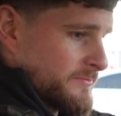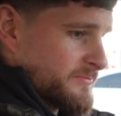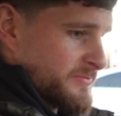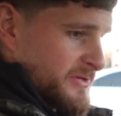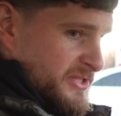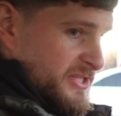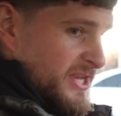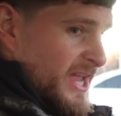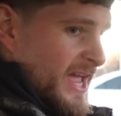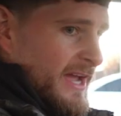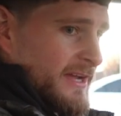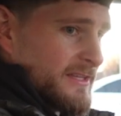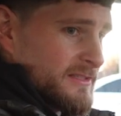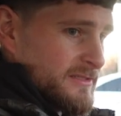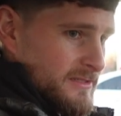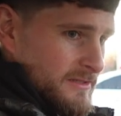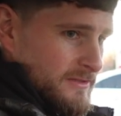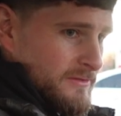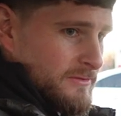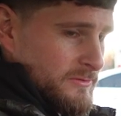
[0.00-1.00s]

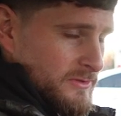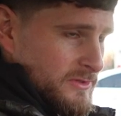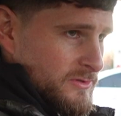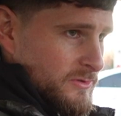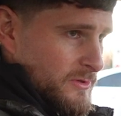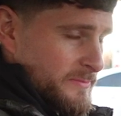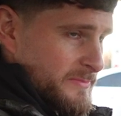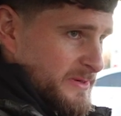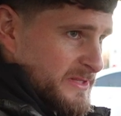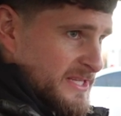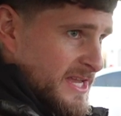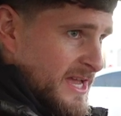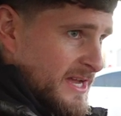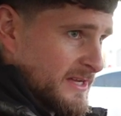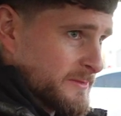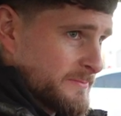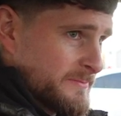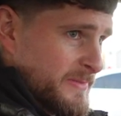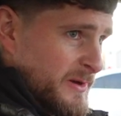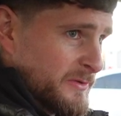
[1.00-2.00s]
protect, you would call it
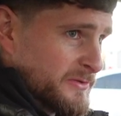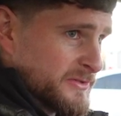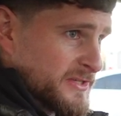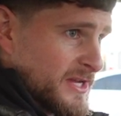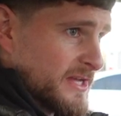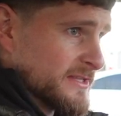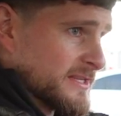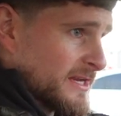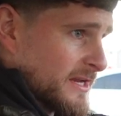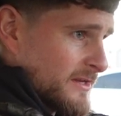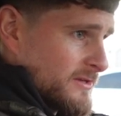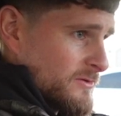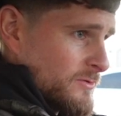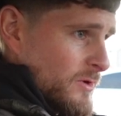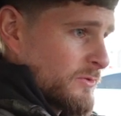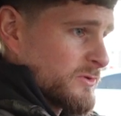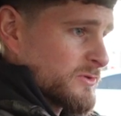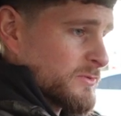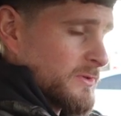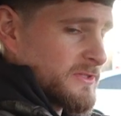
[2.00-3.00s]
protect both sides. Like you
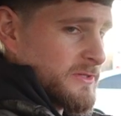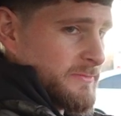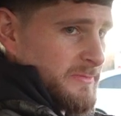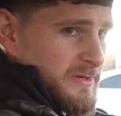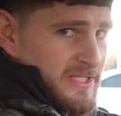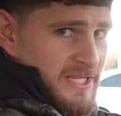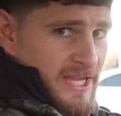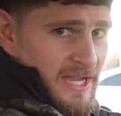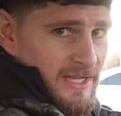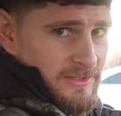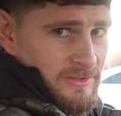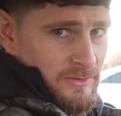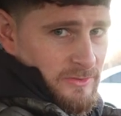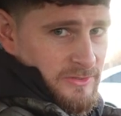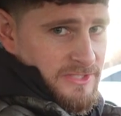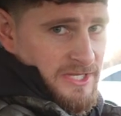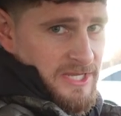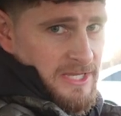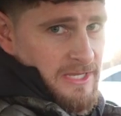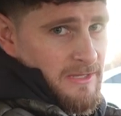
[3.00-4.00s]
always want to protect your
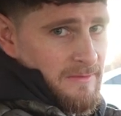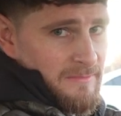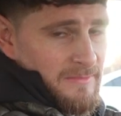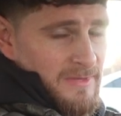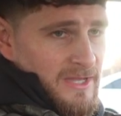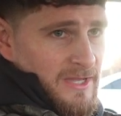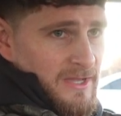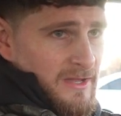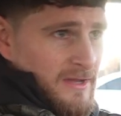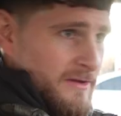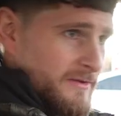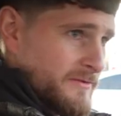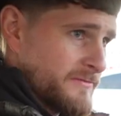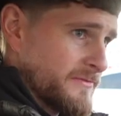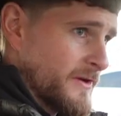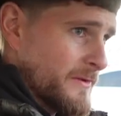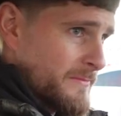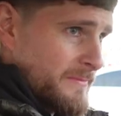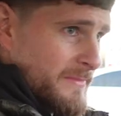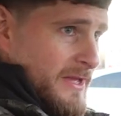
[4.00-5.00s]
team
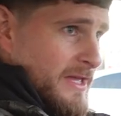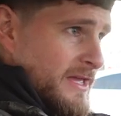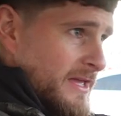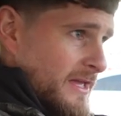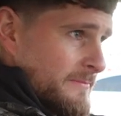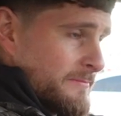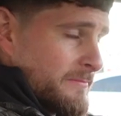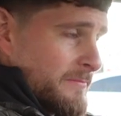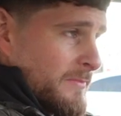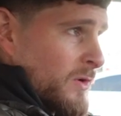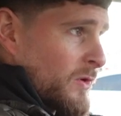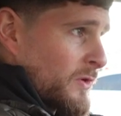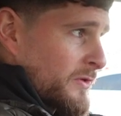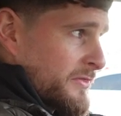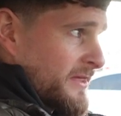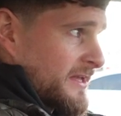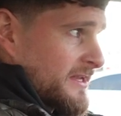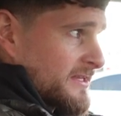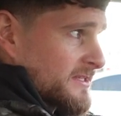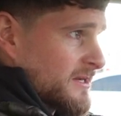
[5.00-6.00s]
from more
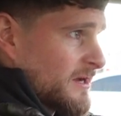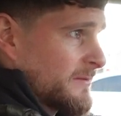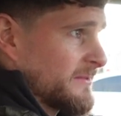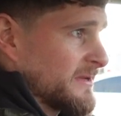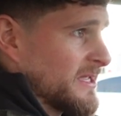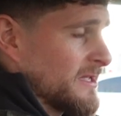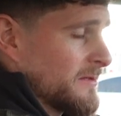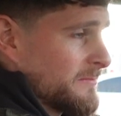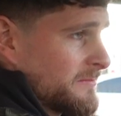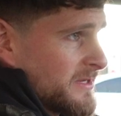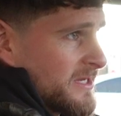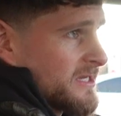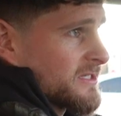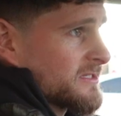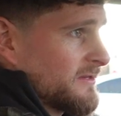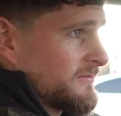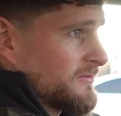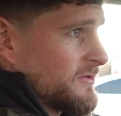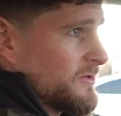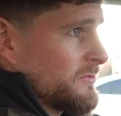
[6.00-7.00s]
things coming in,
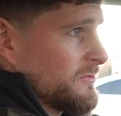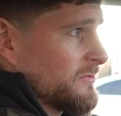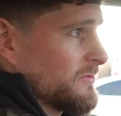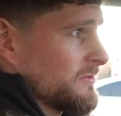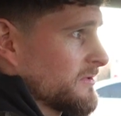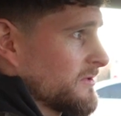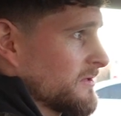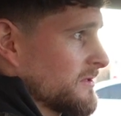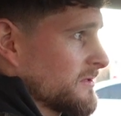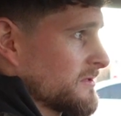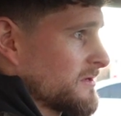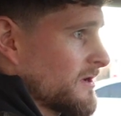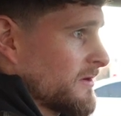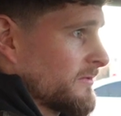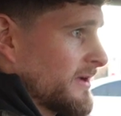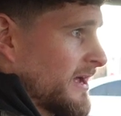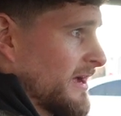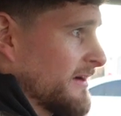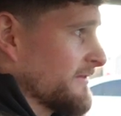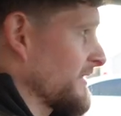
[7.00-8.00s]
because if you
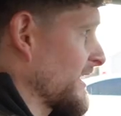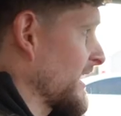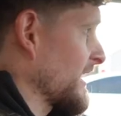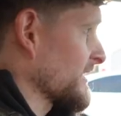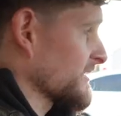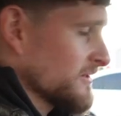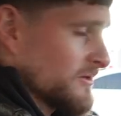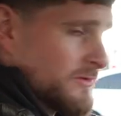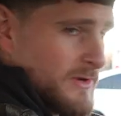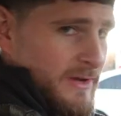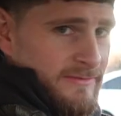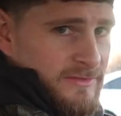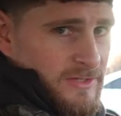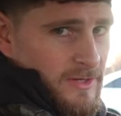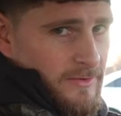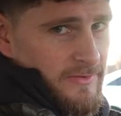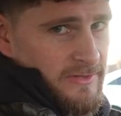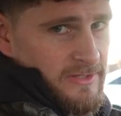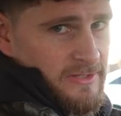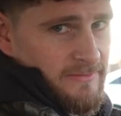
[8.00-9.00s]
don't have that and you have
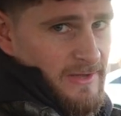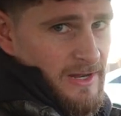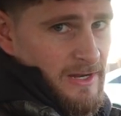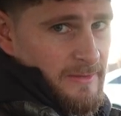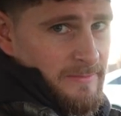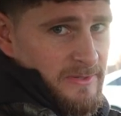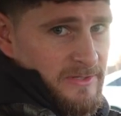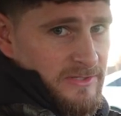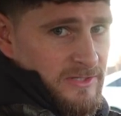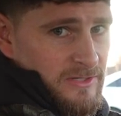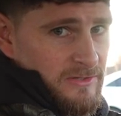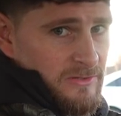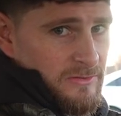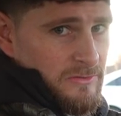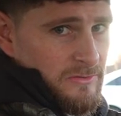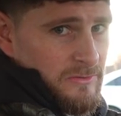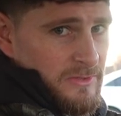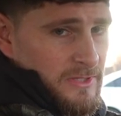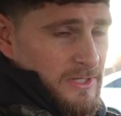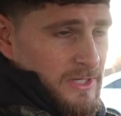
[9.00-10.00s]
software developers
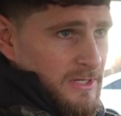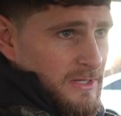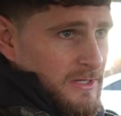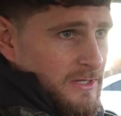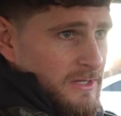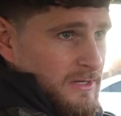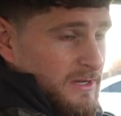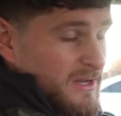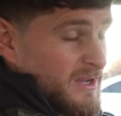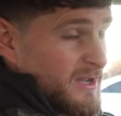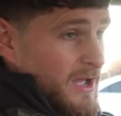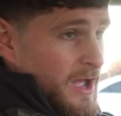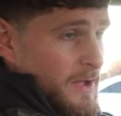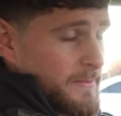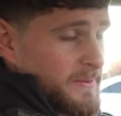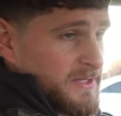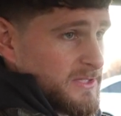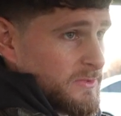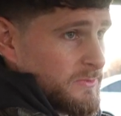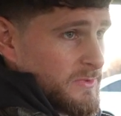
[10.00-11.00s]
who are
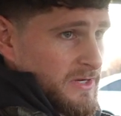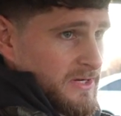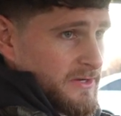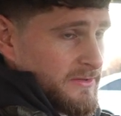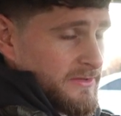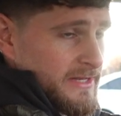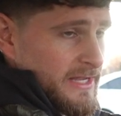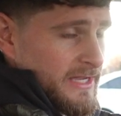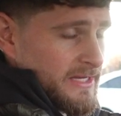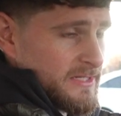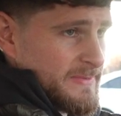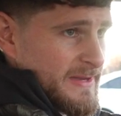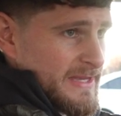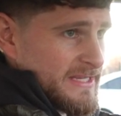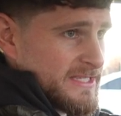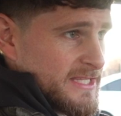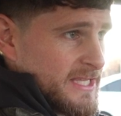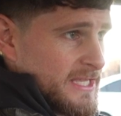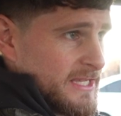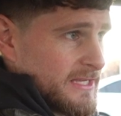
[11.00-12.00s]
happy to work on the next
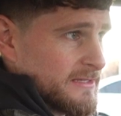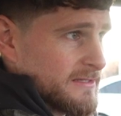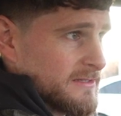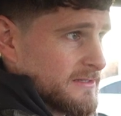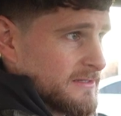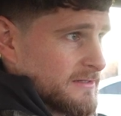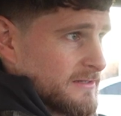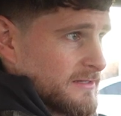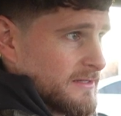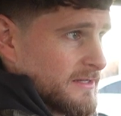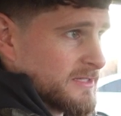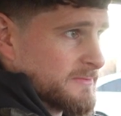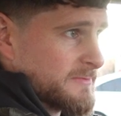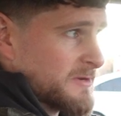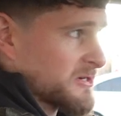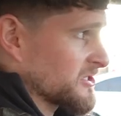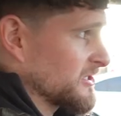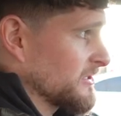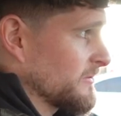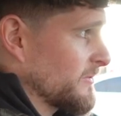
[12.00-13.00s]
best thing,
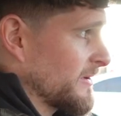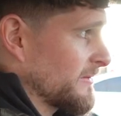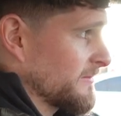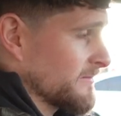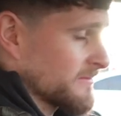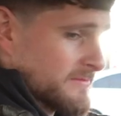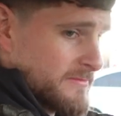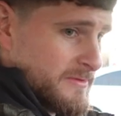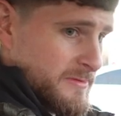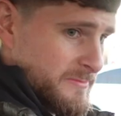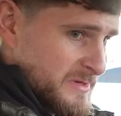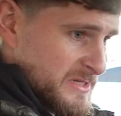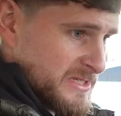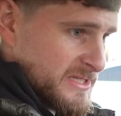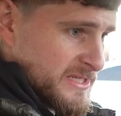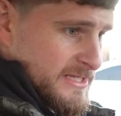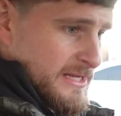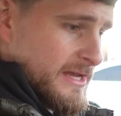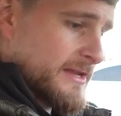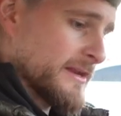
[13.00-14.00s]
especially when the
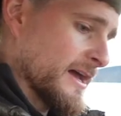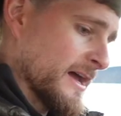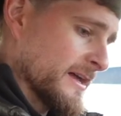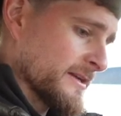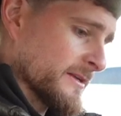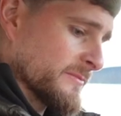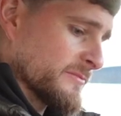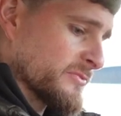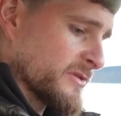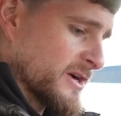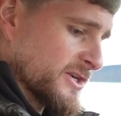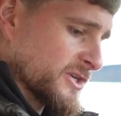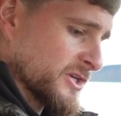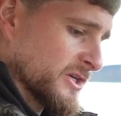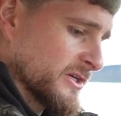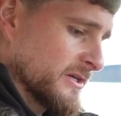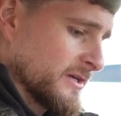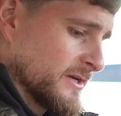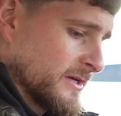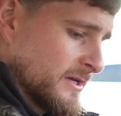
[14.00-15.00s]
business line are adding
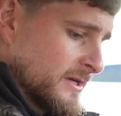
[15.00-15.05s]
pressure,